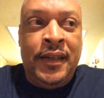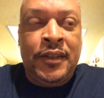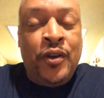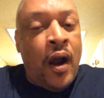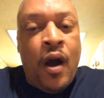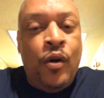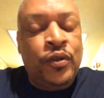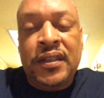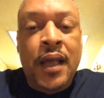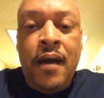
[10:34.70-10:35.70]
to our old
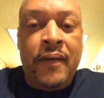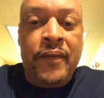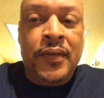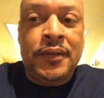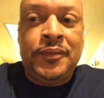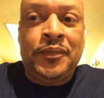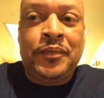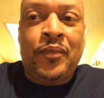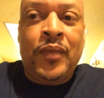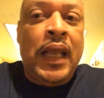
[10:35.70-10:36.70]
stuff.
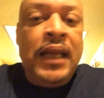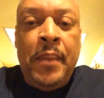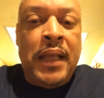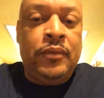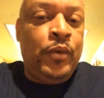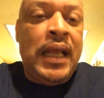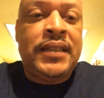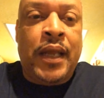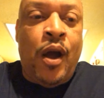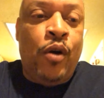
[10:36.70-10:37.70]
And I'm not when I
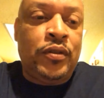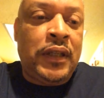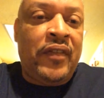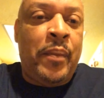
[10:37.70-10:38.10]
say old stuff, I